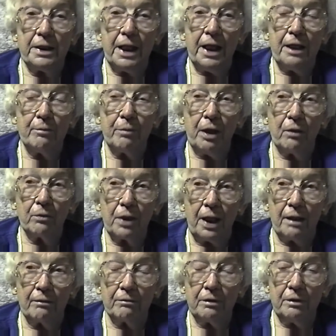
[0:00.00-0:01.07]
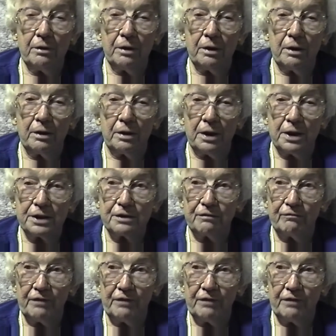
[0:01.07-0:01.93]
Daddy bought us the